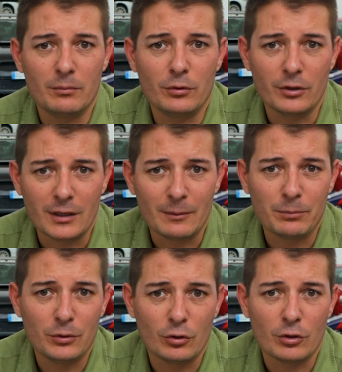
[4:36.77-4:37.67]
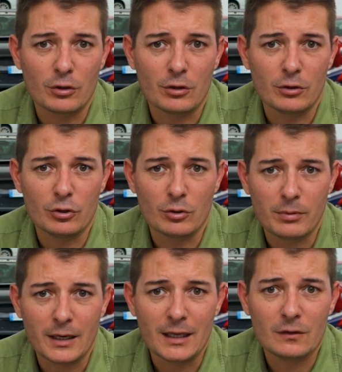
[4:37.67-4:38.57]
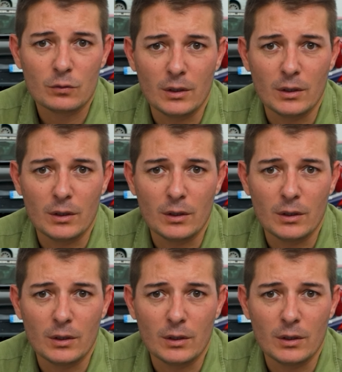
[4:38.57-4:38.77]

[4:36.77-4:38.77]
burn up your brakes